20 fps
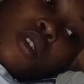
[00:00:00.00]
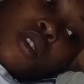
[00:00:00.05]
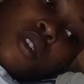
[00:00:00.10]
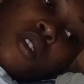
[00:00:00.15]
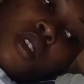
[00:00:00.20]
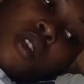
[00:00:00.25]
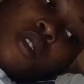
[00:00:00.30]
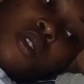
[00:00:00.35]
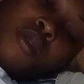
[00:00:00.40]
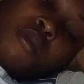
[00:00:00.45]

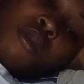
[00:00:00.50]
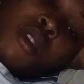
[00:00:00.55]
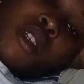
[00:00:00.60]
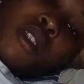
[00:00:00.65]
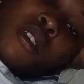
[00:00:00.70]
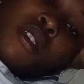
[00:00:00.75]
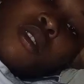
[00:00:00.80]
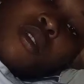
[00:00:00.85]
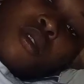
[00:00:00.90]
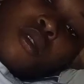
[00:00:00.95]
Saint
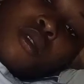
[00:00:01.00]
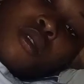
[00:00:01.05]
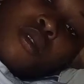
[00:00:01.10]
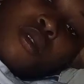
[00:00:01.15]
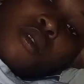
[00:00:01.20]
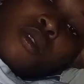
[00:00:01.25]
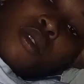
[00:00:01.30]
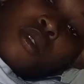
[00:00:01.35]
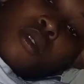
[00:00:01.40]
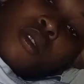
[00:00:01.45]
Thomas go to
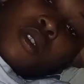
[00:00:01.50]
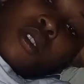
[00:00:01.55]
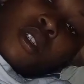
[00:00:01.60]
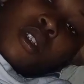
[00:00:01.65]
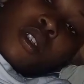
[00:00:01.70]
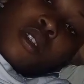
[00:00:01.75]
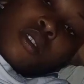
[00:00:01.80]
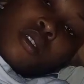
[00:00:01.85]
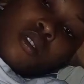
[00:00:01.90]
Crocodile.